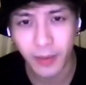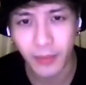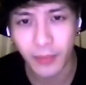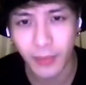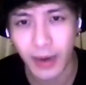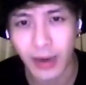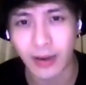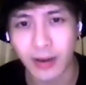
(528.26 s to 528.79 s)

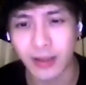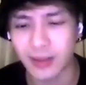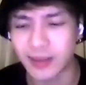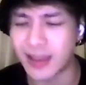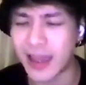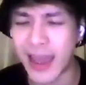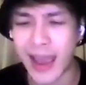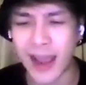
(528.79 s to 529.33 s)
Right.
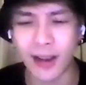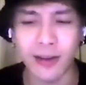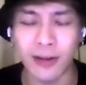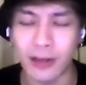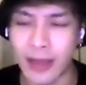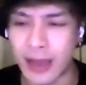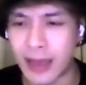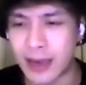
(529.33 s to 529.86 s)
The
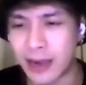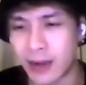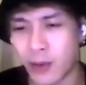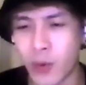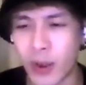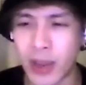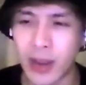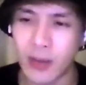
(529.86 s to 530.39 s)
angle and the
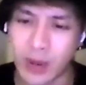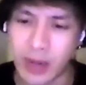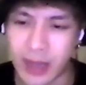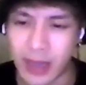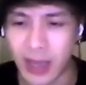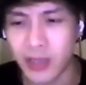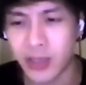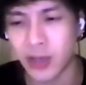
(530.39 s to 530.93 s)
way
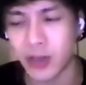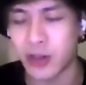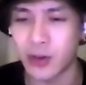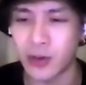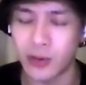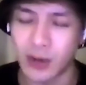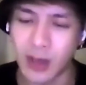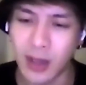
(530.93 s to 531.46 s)
we
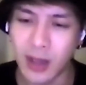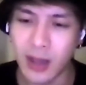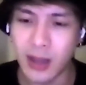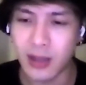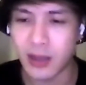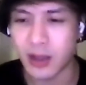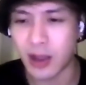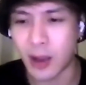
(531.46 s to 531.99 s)
execute
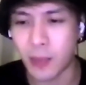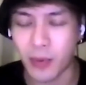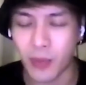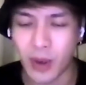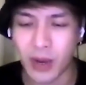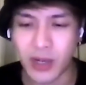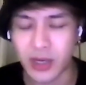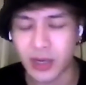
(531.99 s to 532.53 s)
the
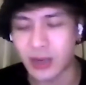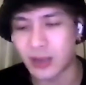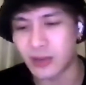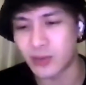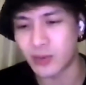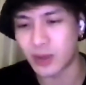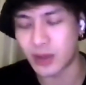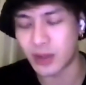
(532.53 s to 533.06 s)
operation
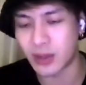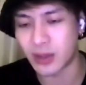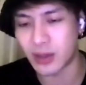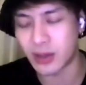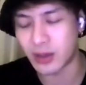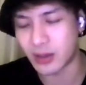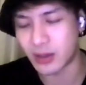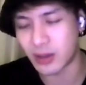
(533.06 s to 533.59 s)

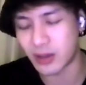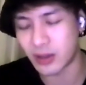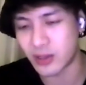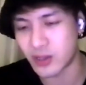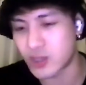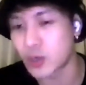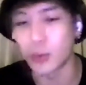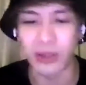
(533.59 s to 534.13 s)
is
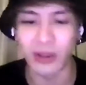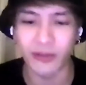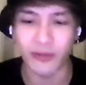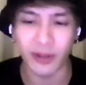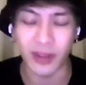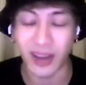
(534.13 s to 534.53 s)
so different.